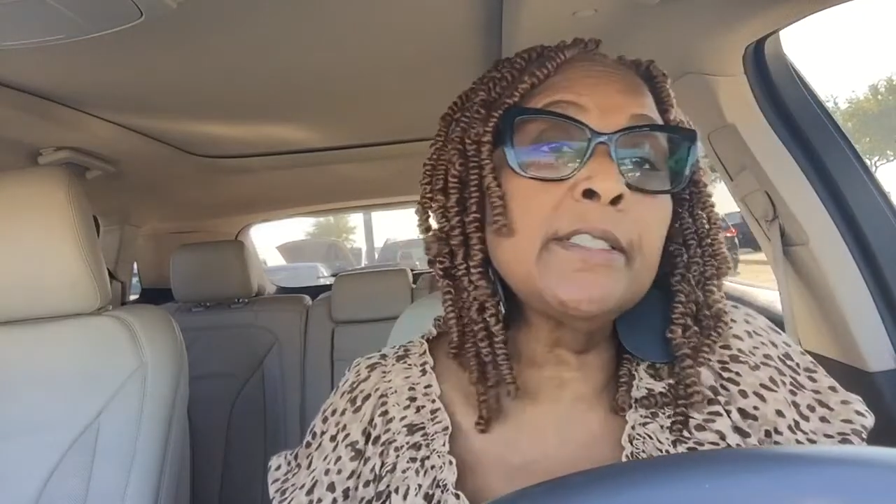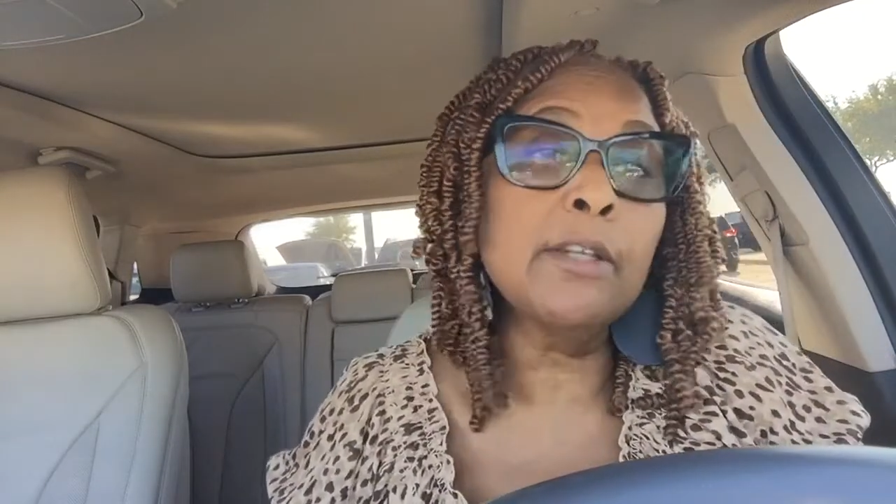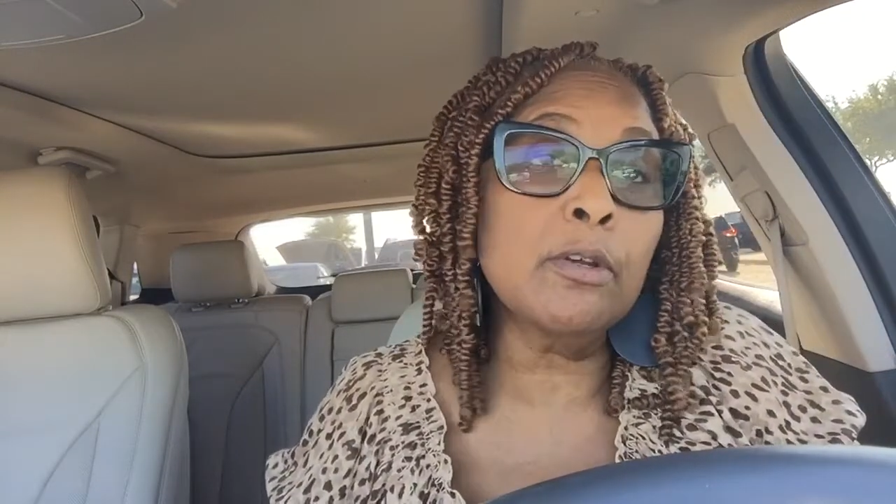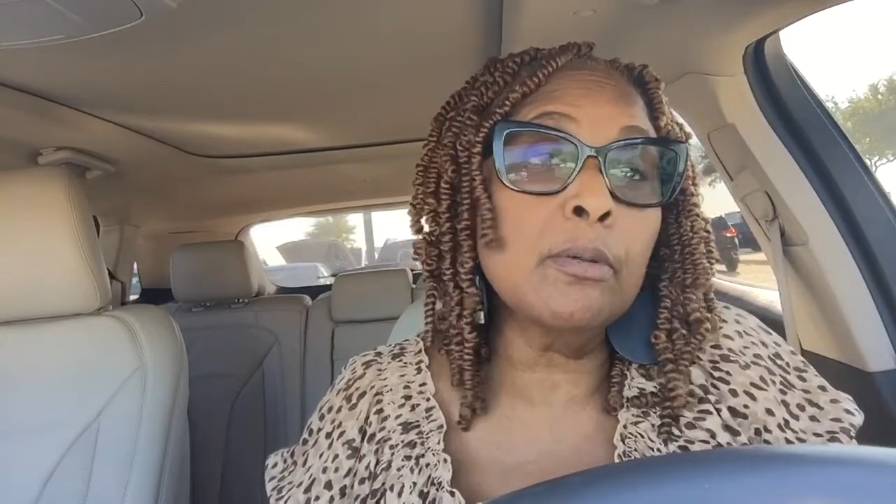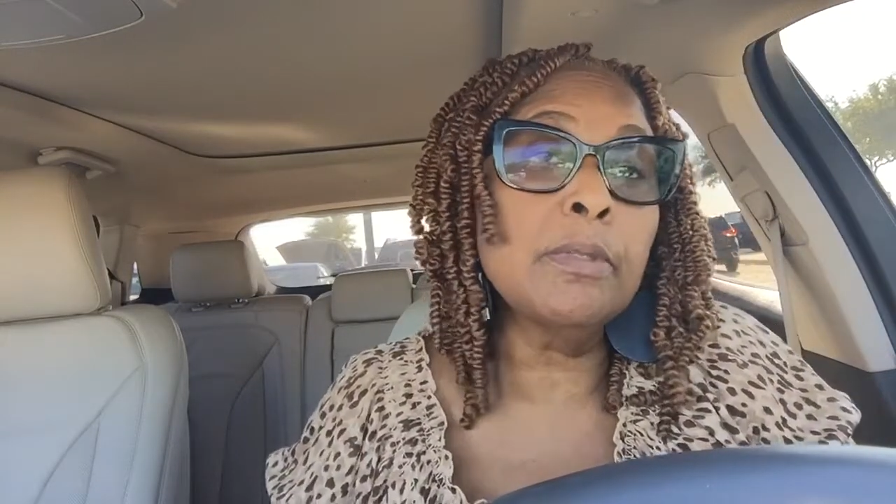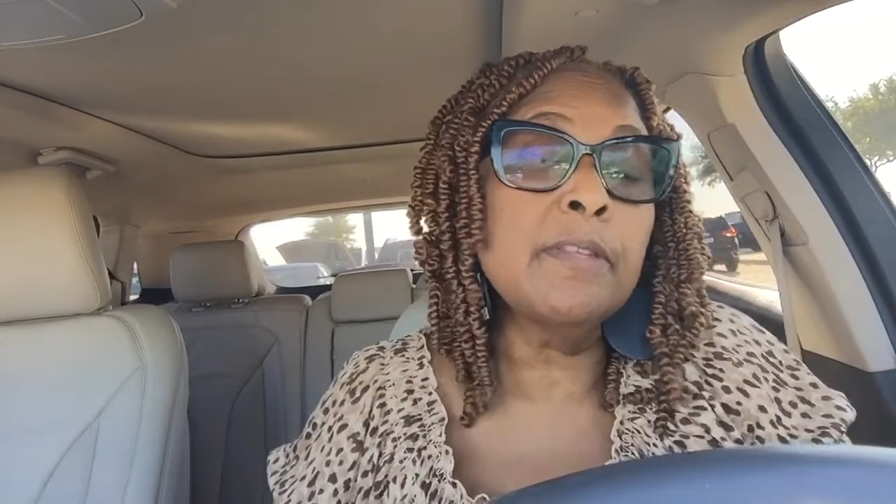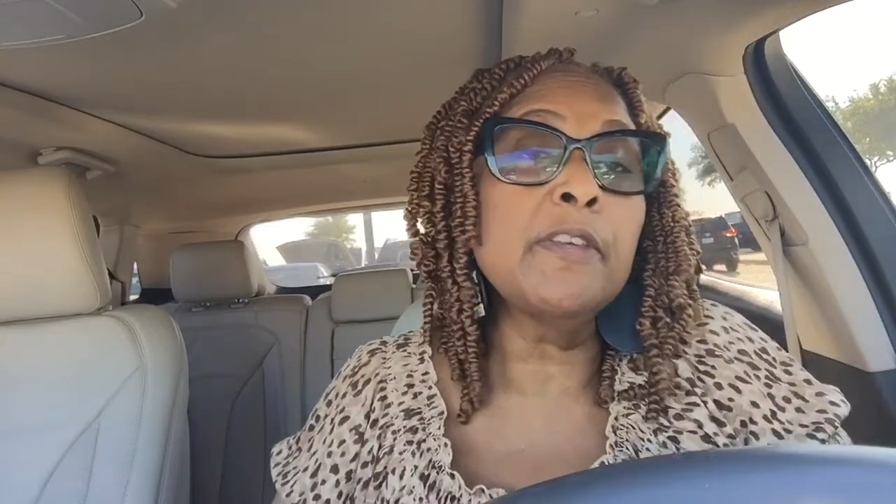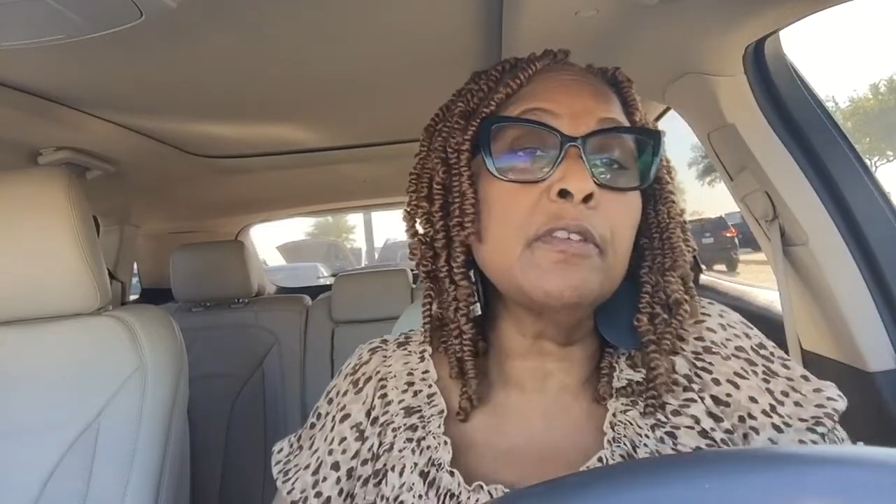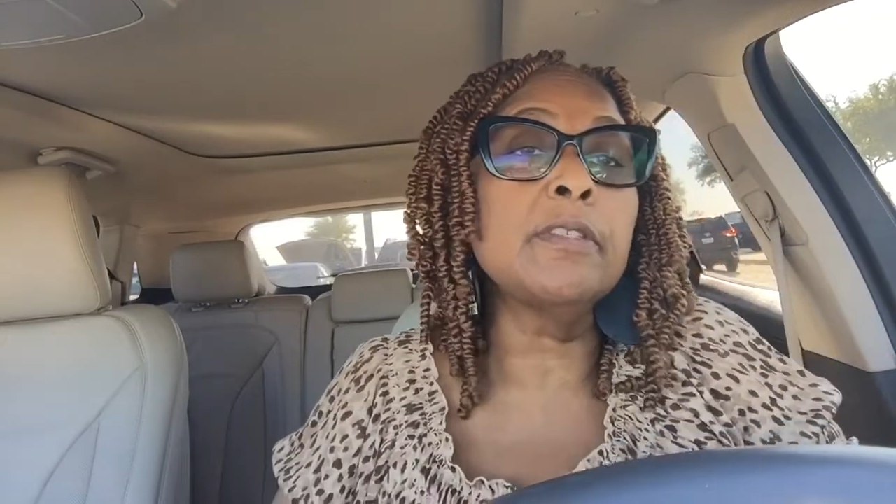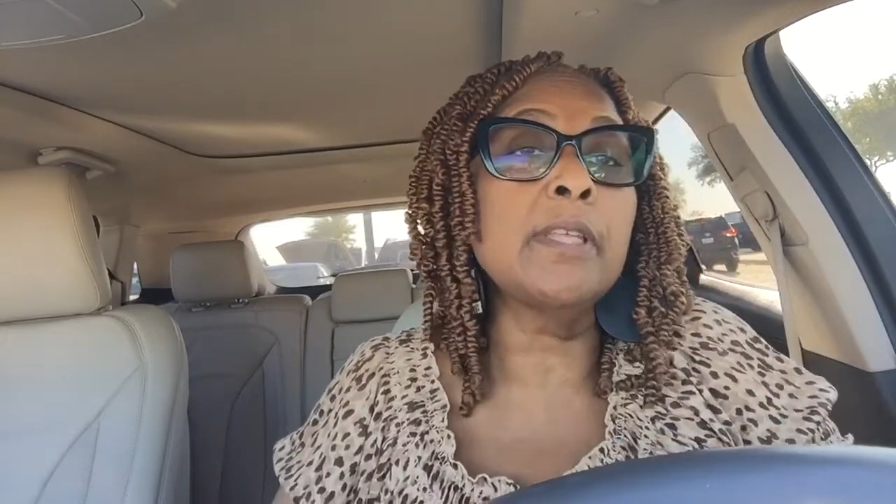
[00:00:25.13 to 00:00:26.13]
terms that
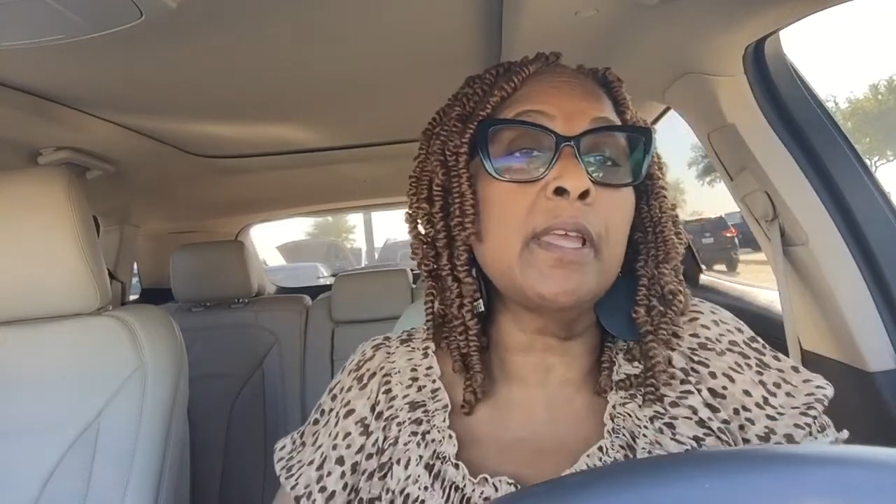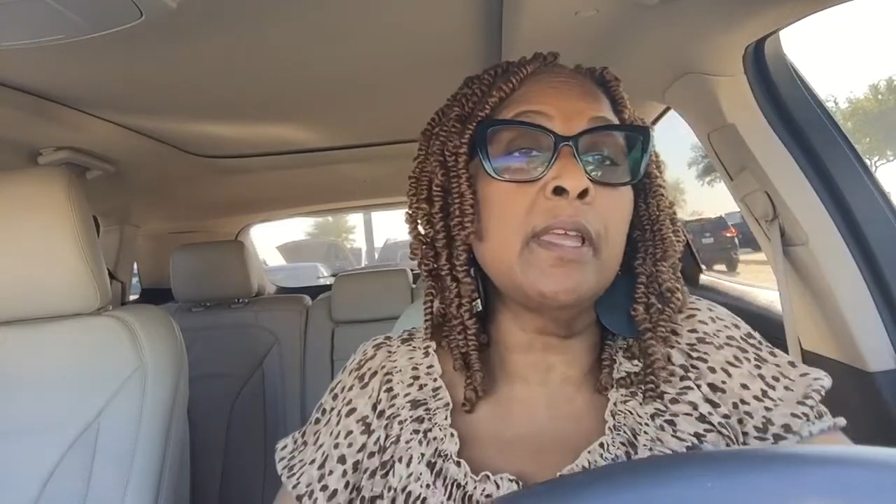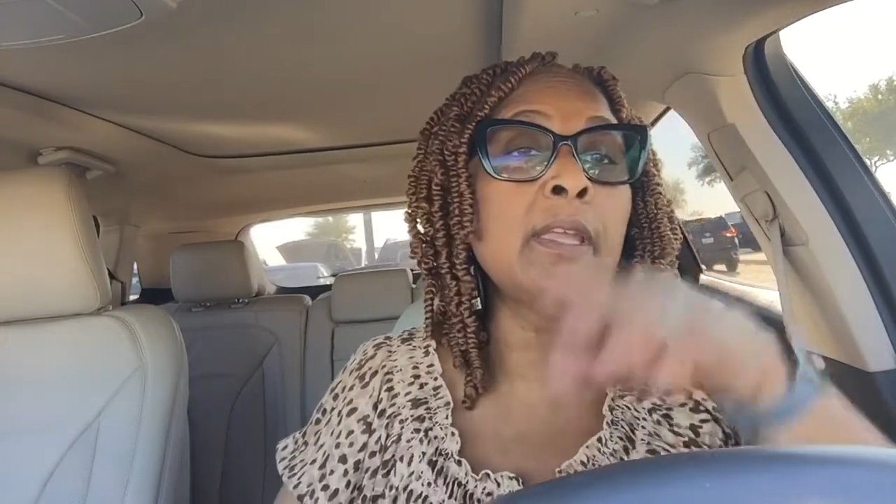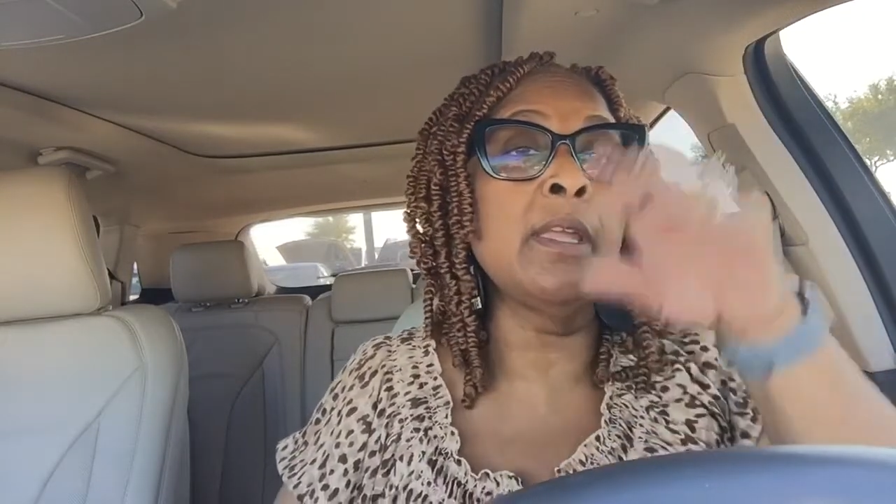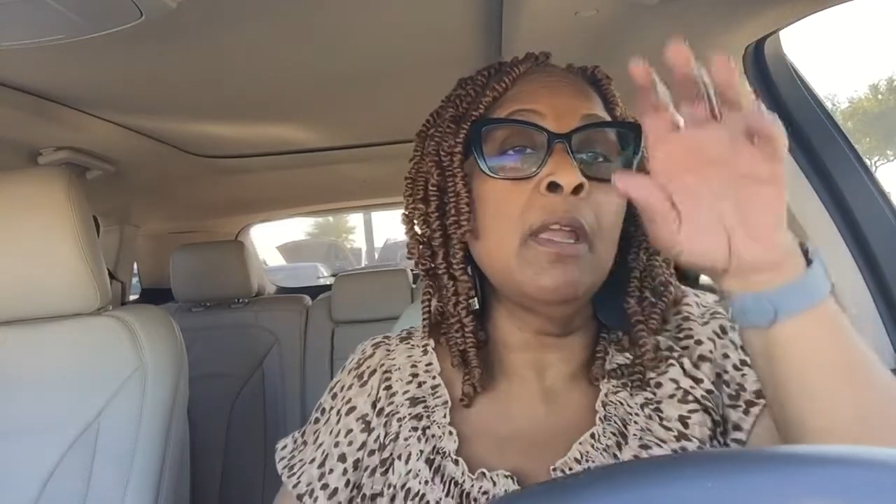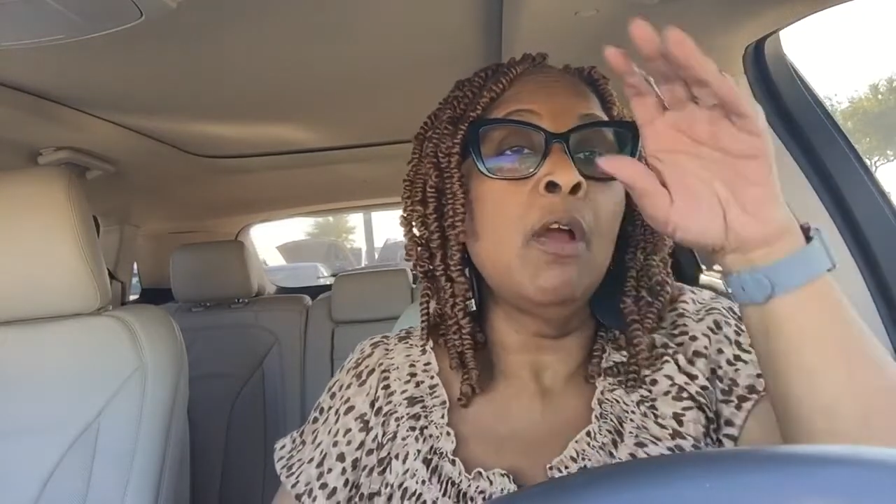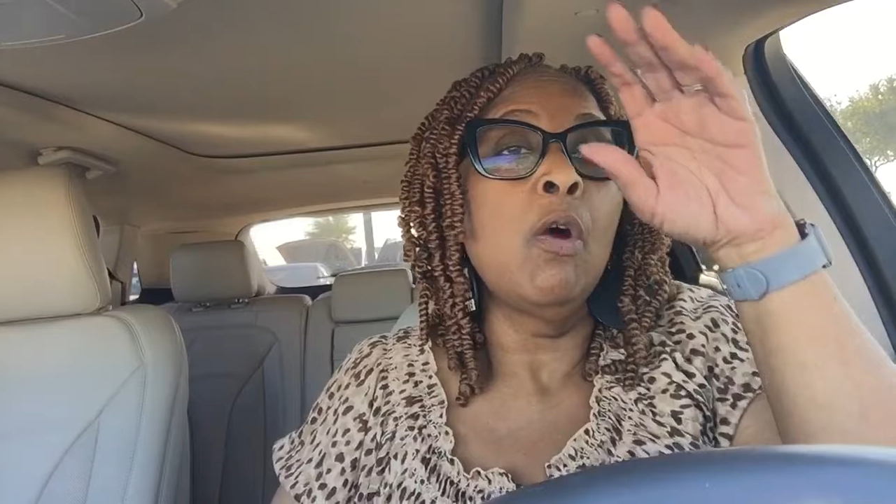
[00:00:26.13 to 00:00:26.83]
there is a